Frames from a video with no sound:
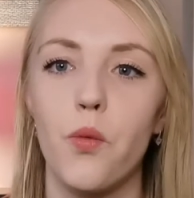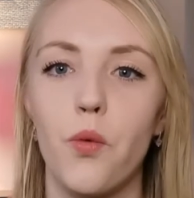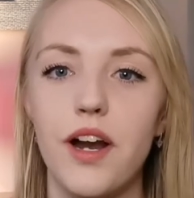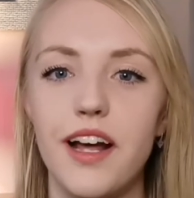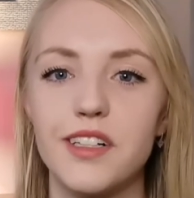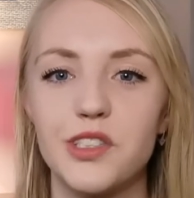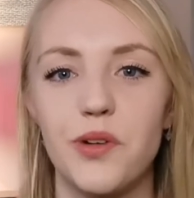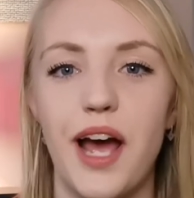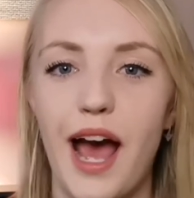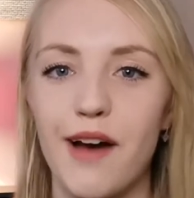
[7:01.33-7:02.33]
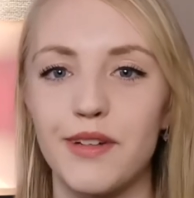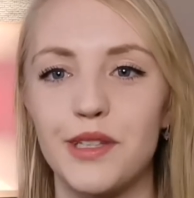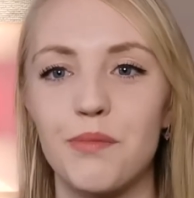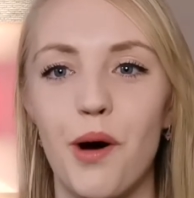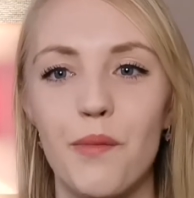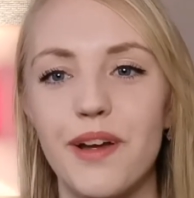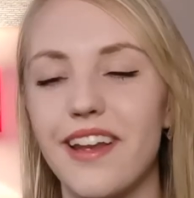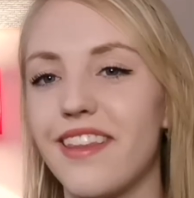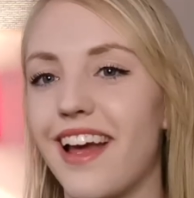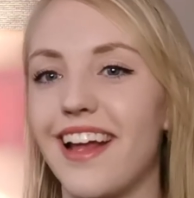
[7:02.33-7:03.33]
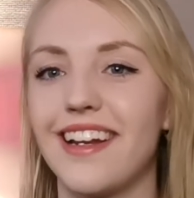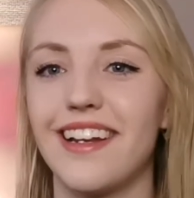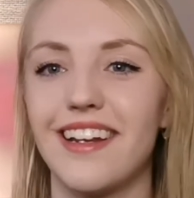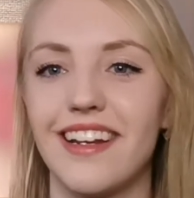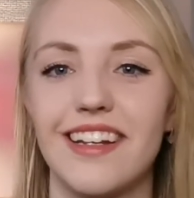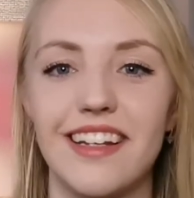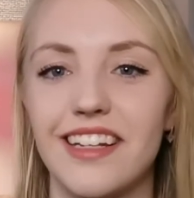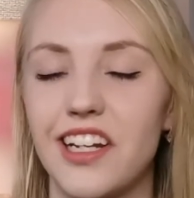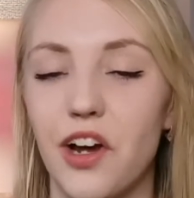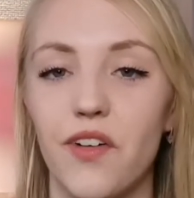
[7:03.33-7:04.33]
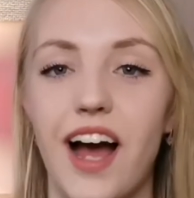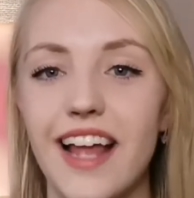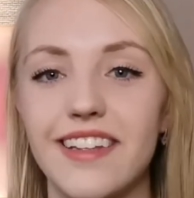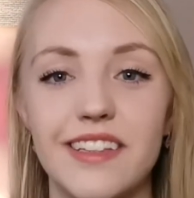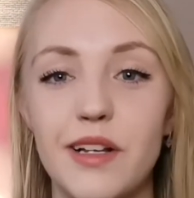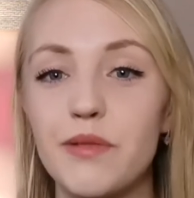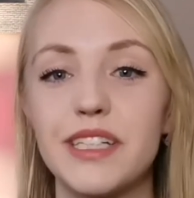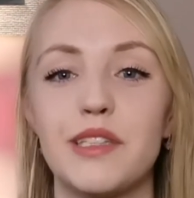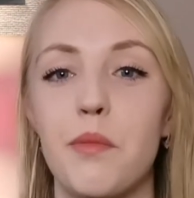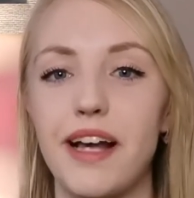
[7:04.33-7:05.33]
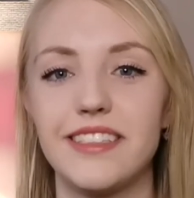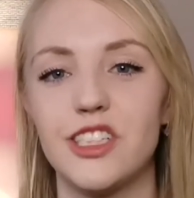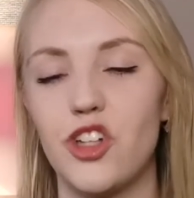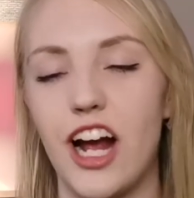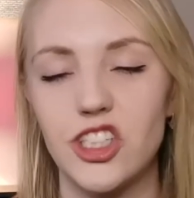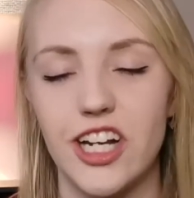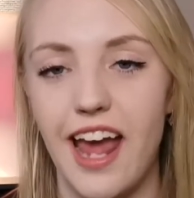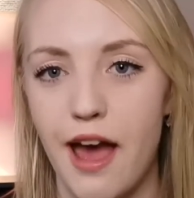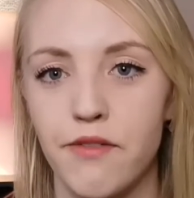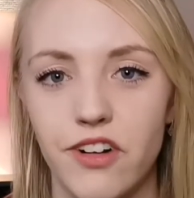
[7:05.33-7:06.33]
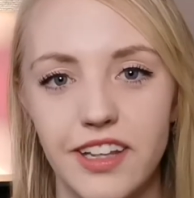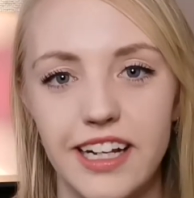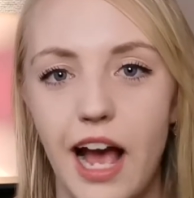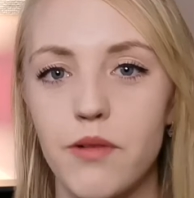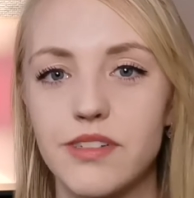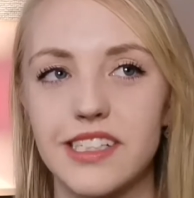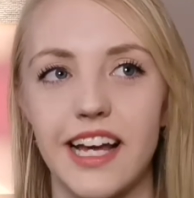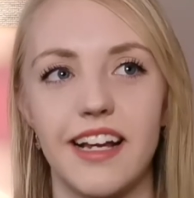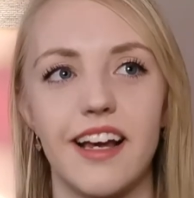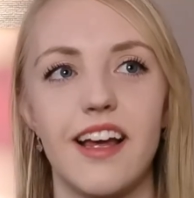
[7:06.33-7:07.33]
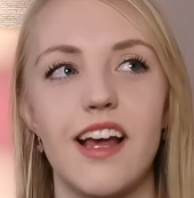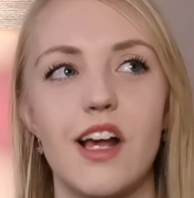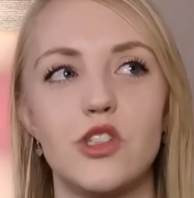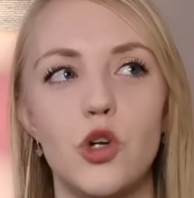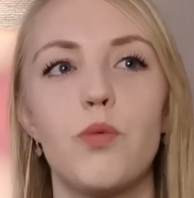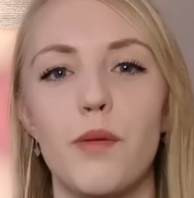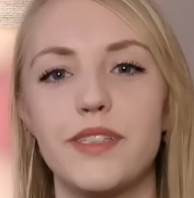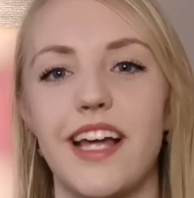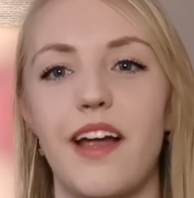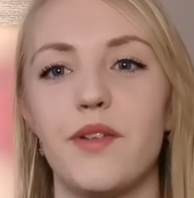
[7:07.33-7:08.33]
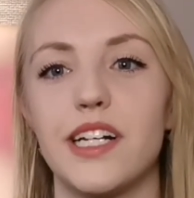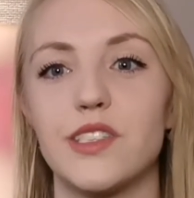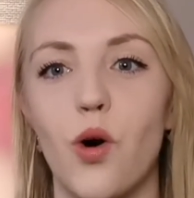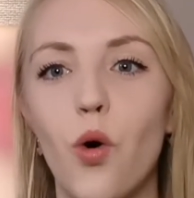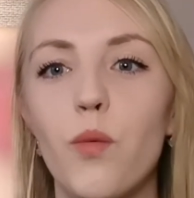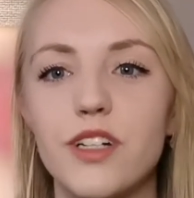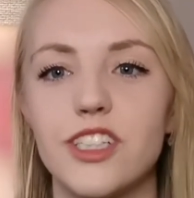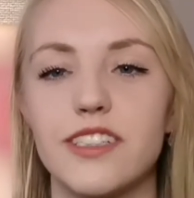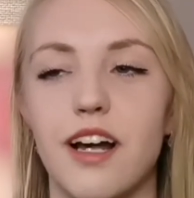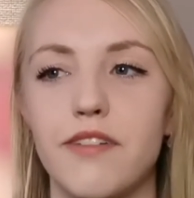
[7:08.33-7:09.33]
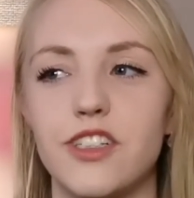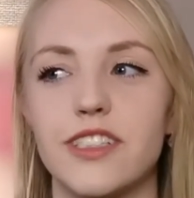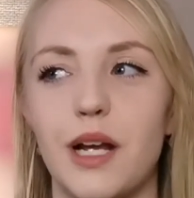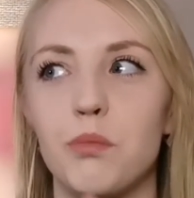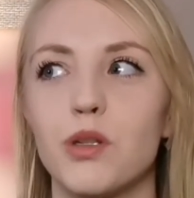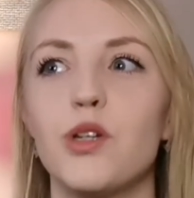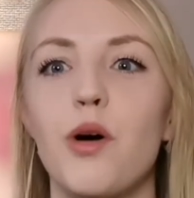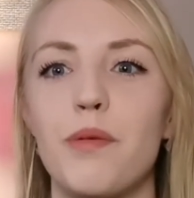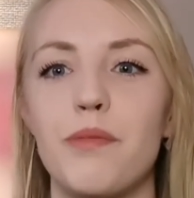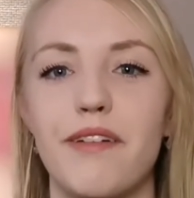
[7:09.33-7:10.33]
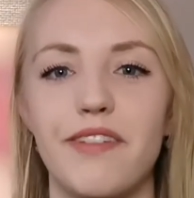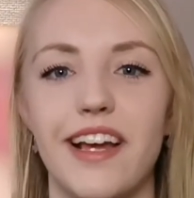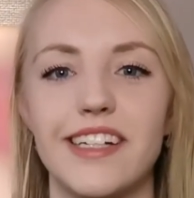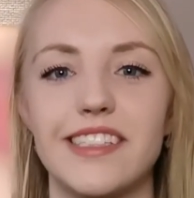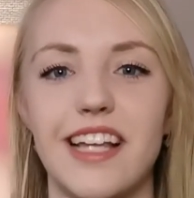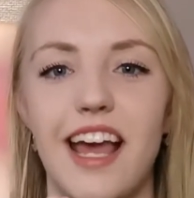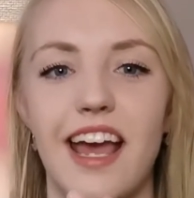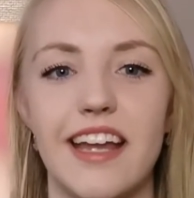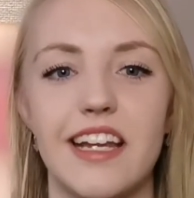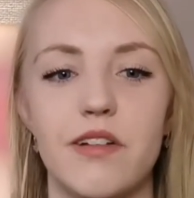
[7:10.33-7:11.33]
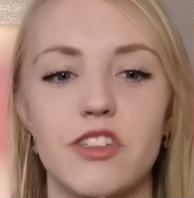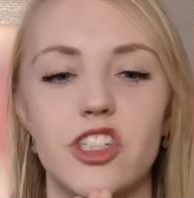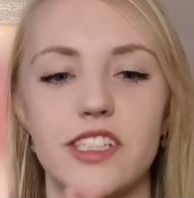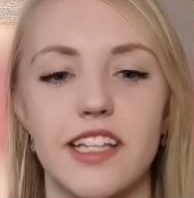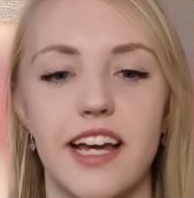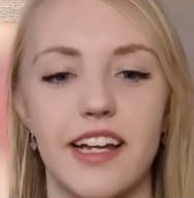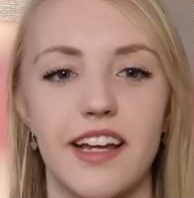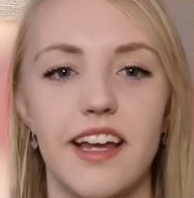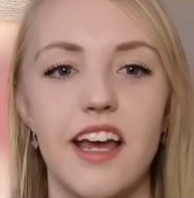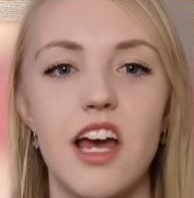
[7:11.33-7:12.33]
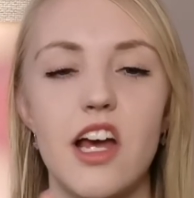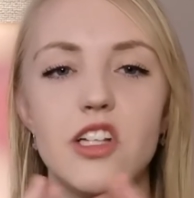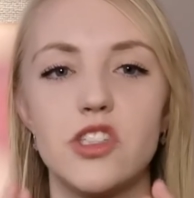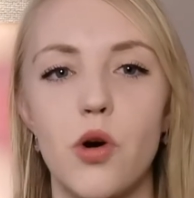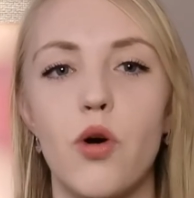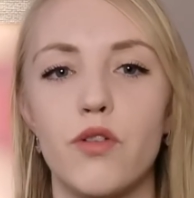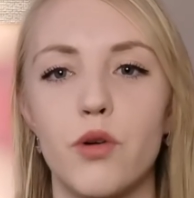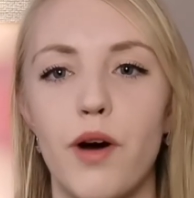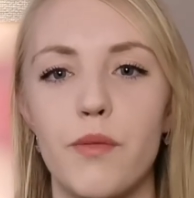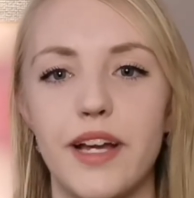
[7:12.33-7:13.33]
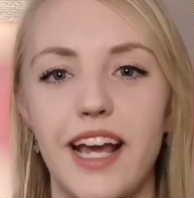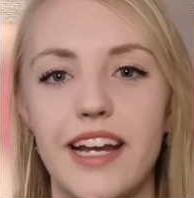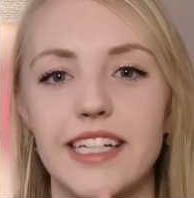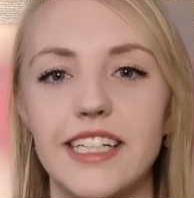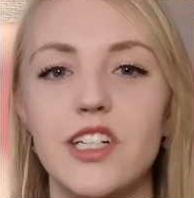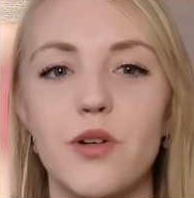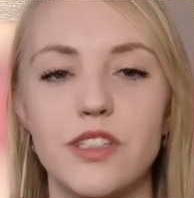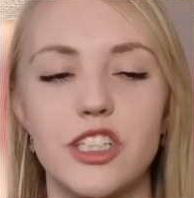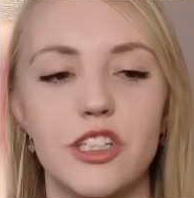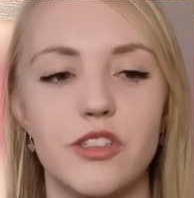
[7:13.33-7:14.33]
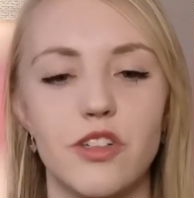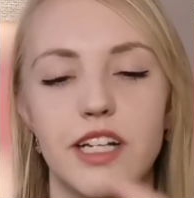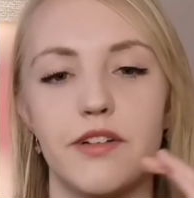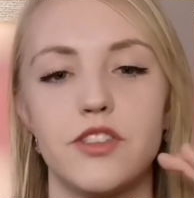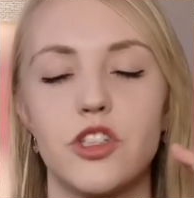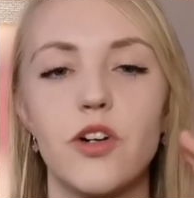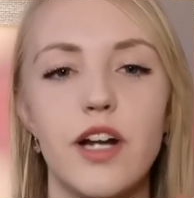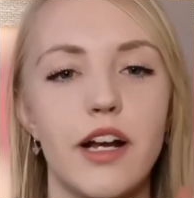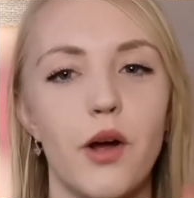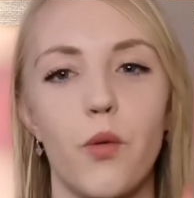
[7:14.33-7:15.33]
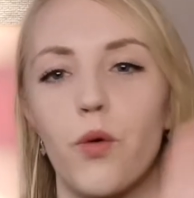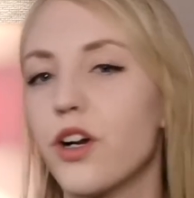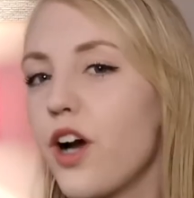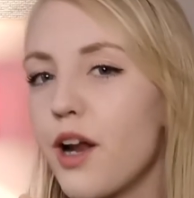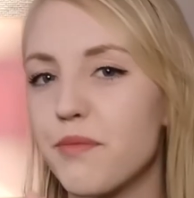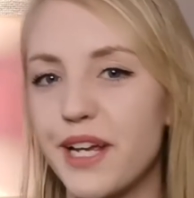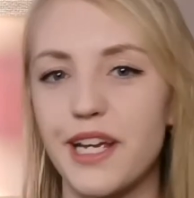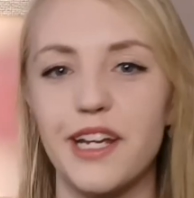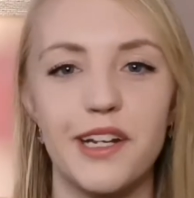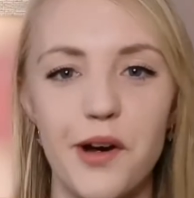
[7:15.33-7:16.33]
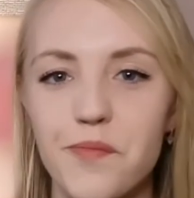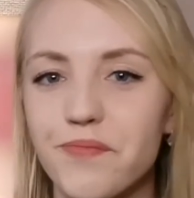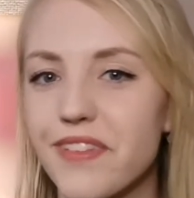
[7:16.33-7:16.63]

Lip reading: what else do I have at the moment that, it was like the best distraction ever. Like I was like super upset because a whole bunch of stuff just like blew up in my face, and it was just like so overwhelming, and I didn't know what to do. So I was like, screw it. I'm going to work on me, and